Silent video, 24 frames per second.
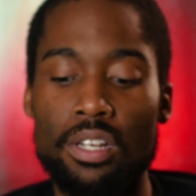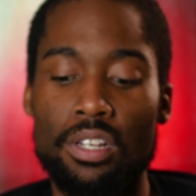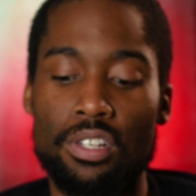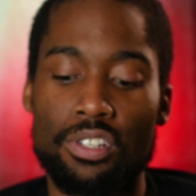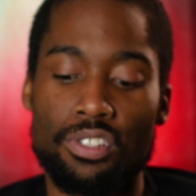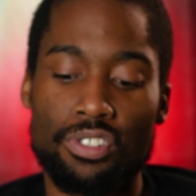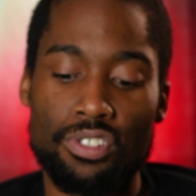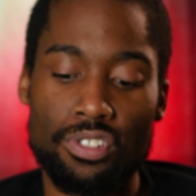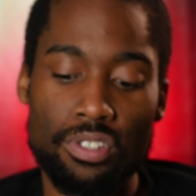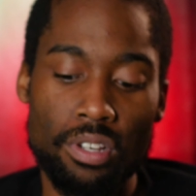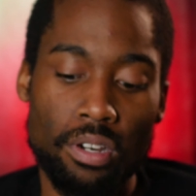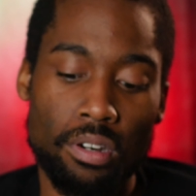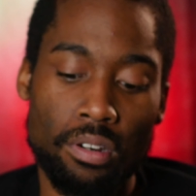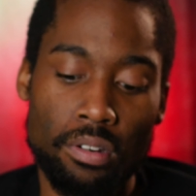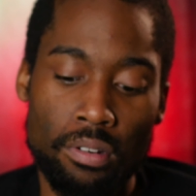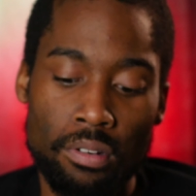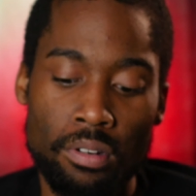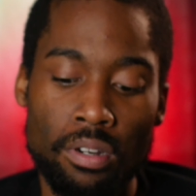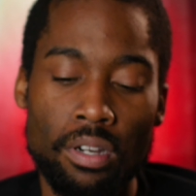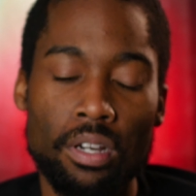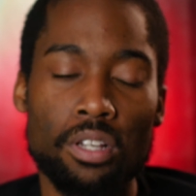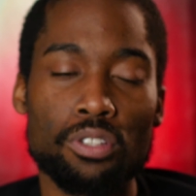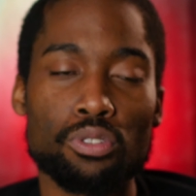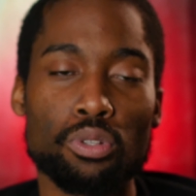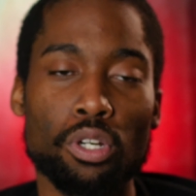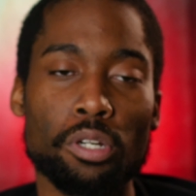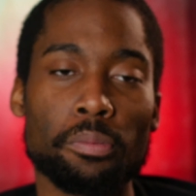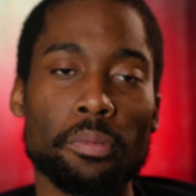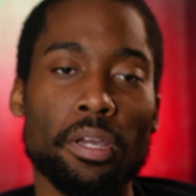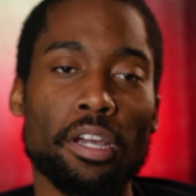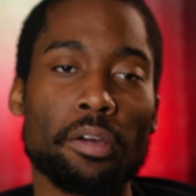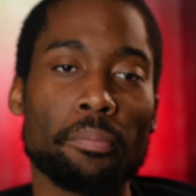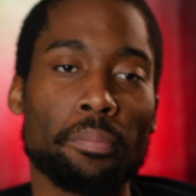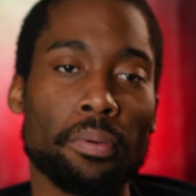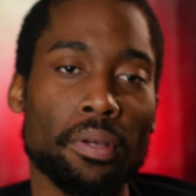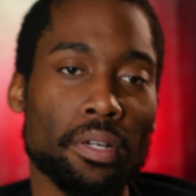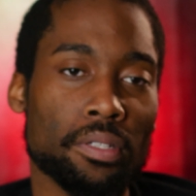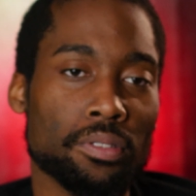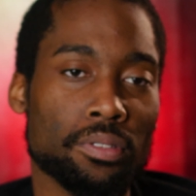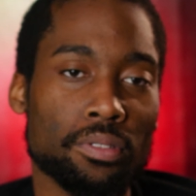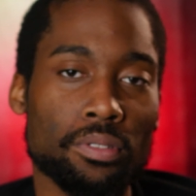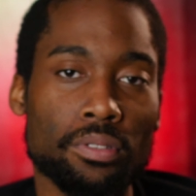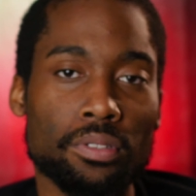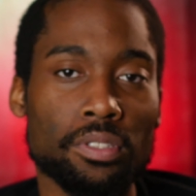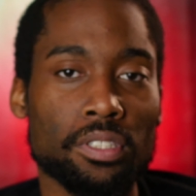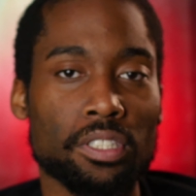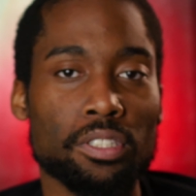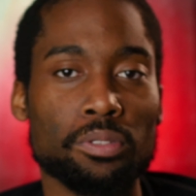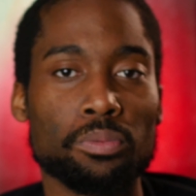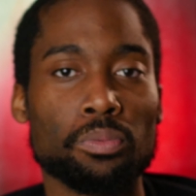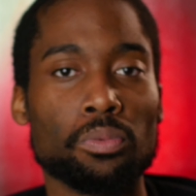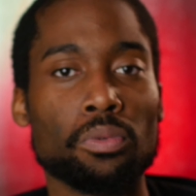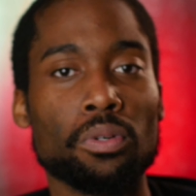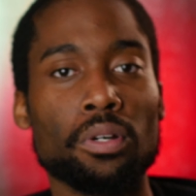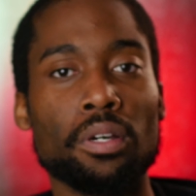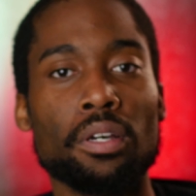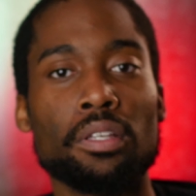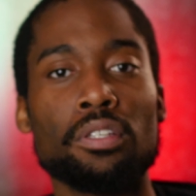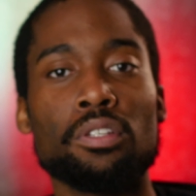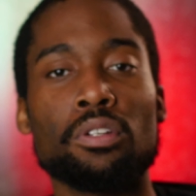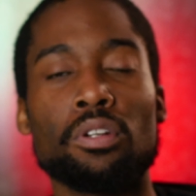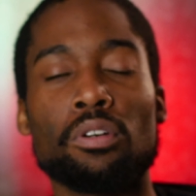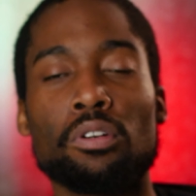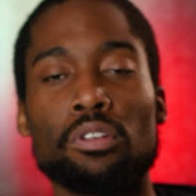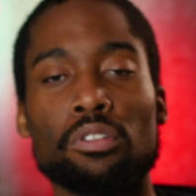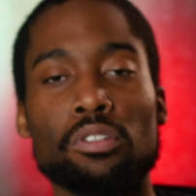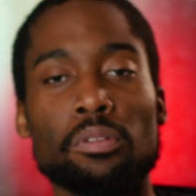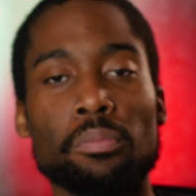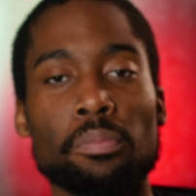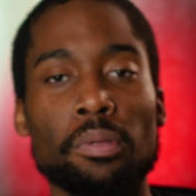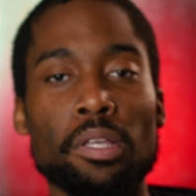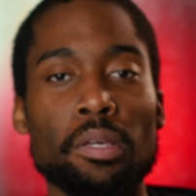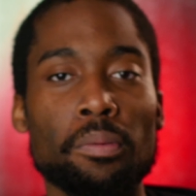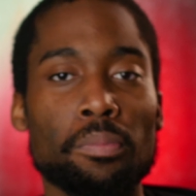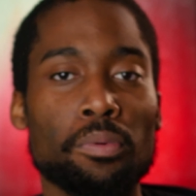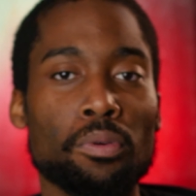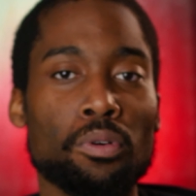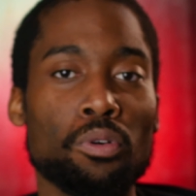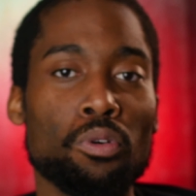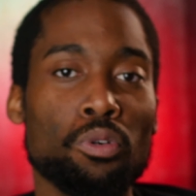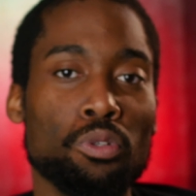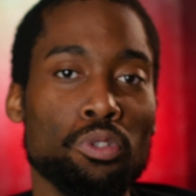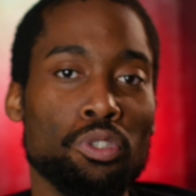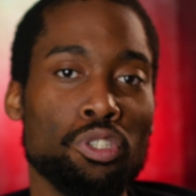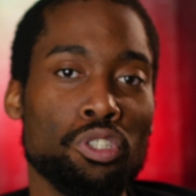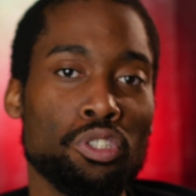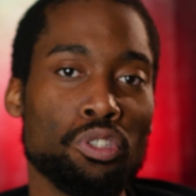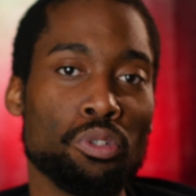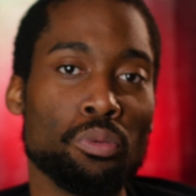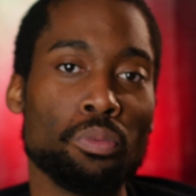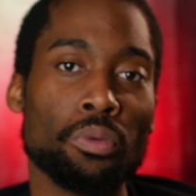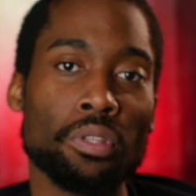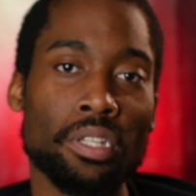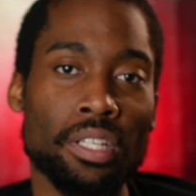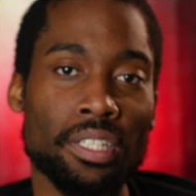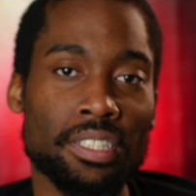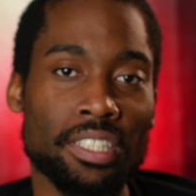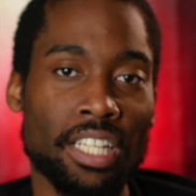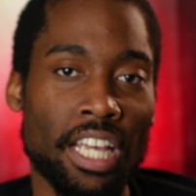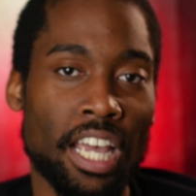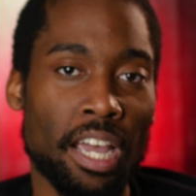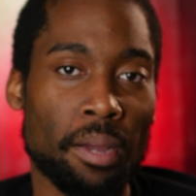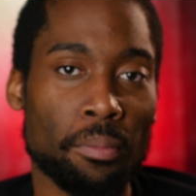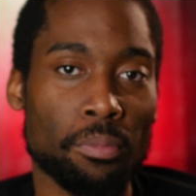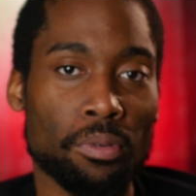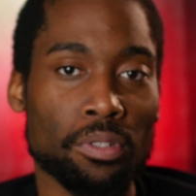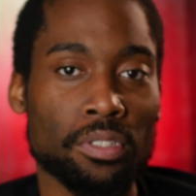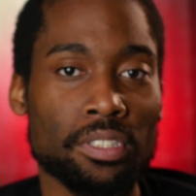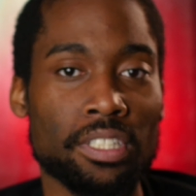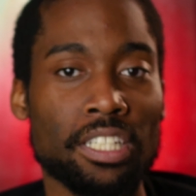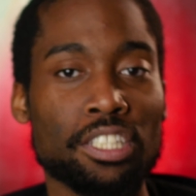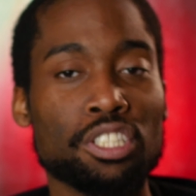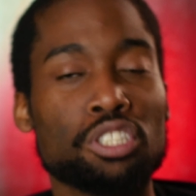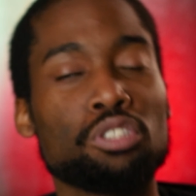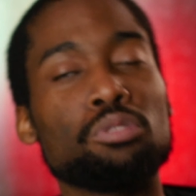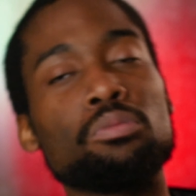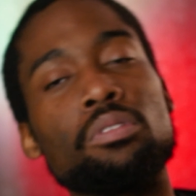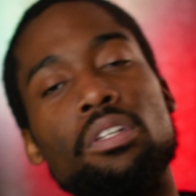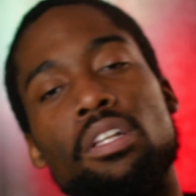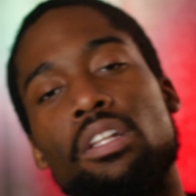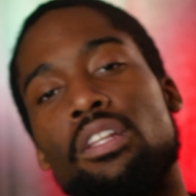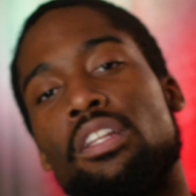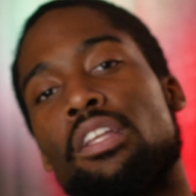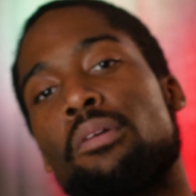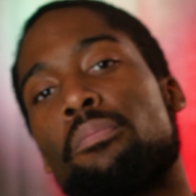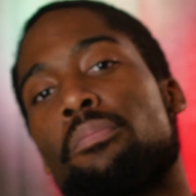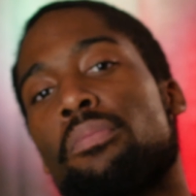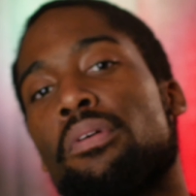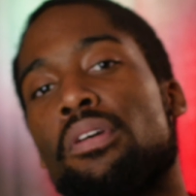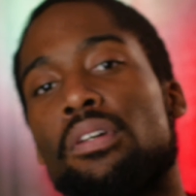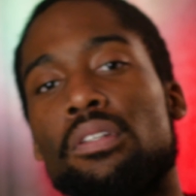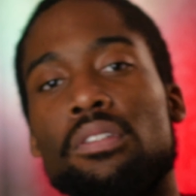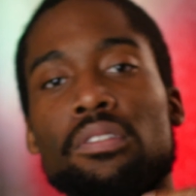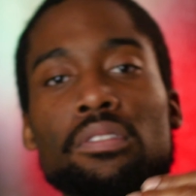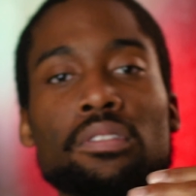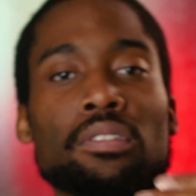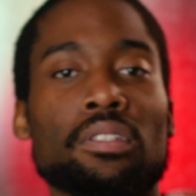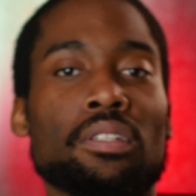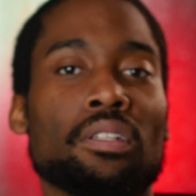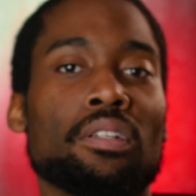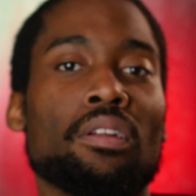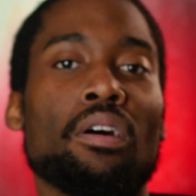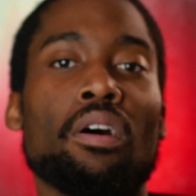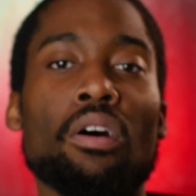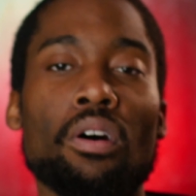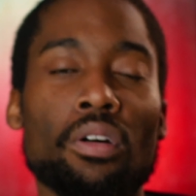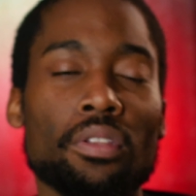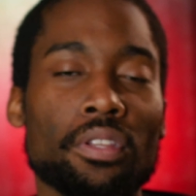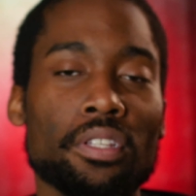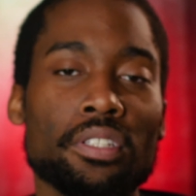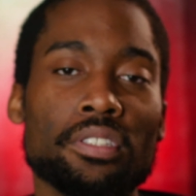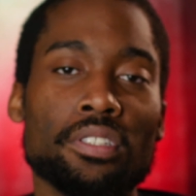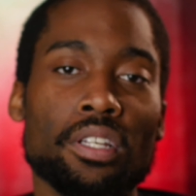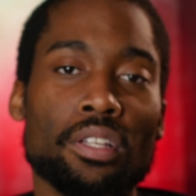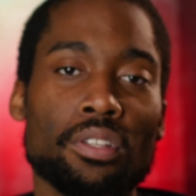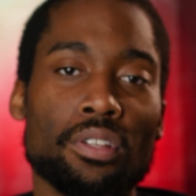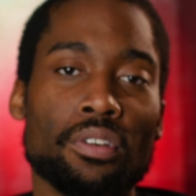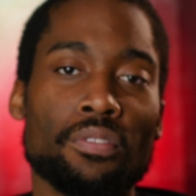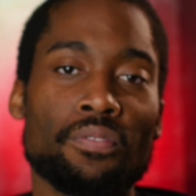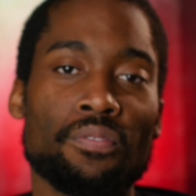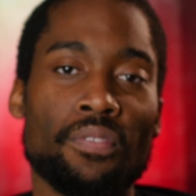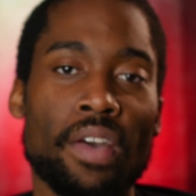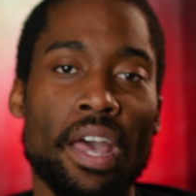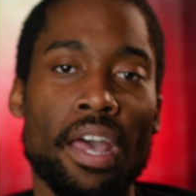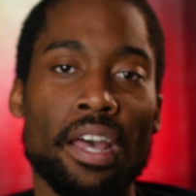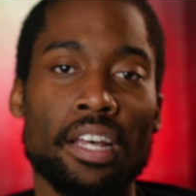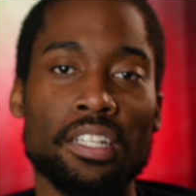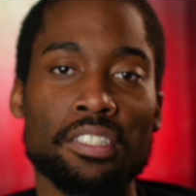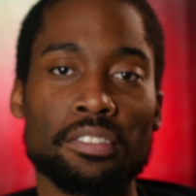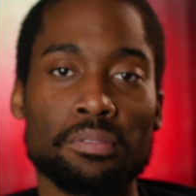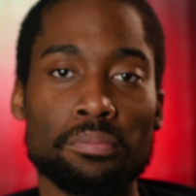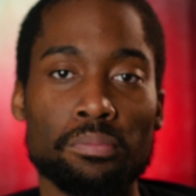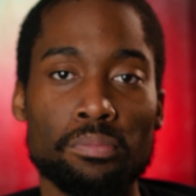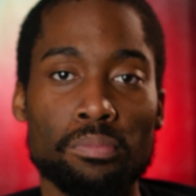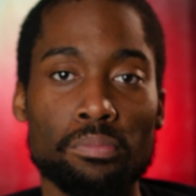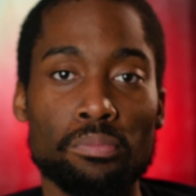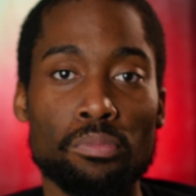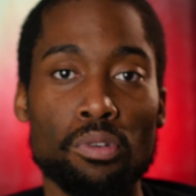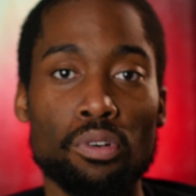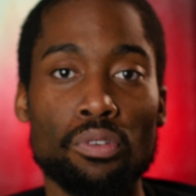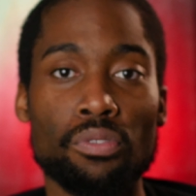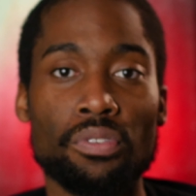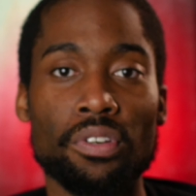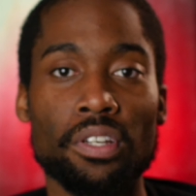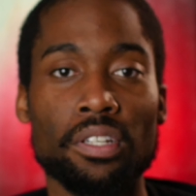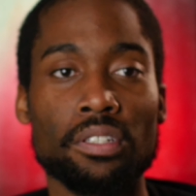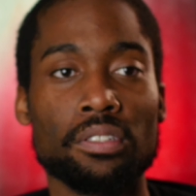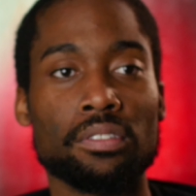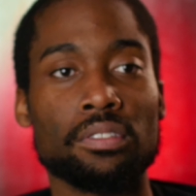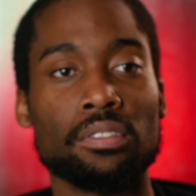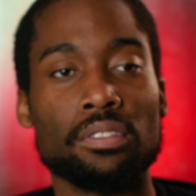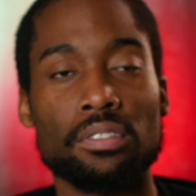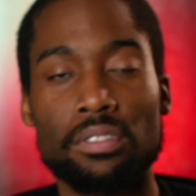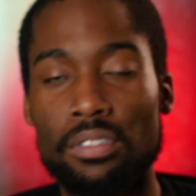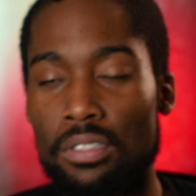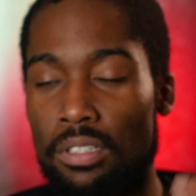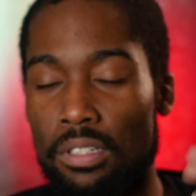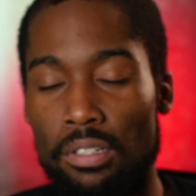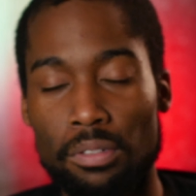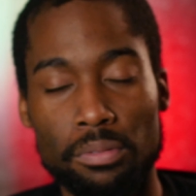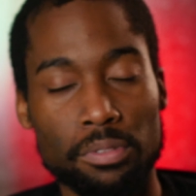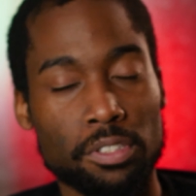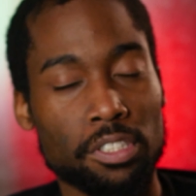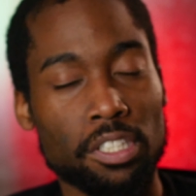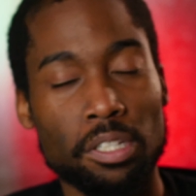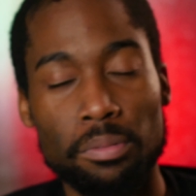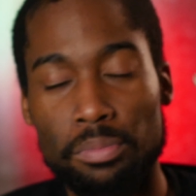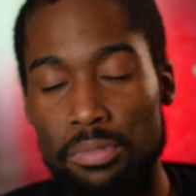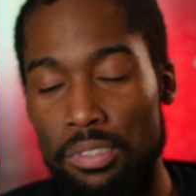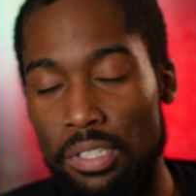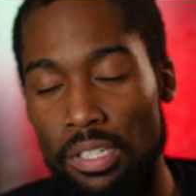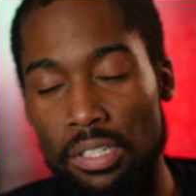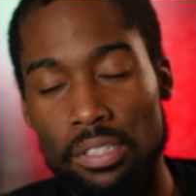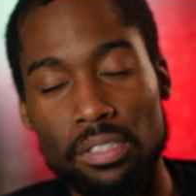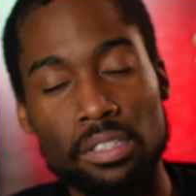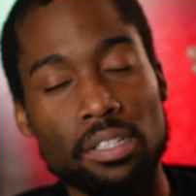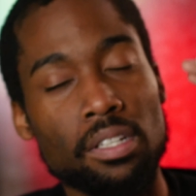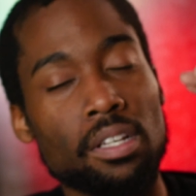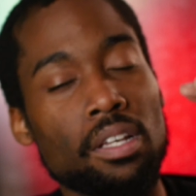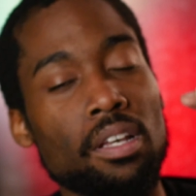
So 20 megapixels is what, you know, the people who shoot with these cameras that shoot the Olympics and all these other fast moving, you know, subject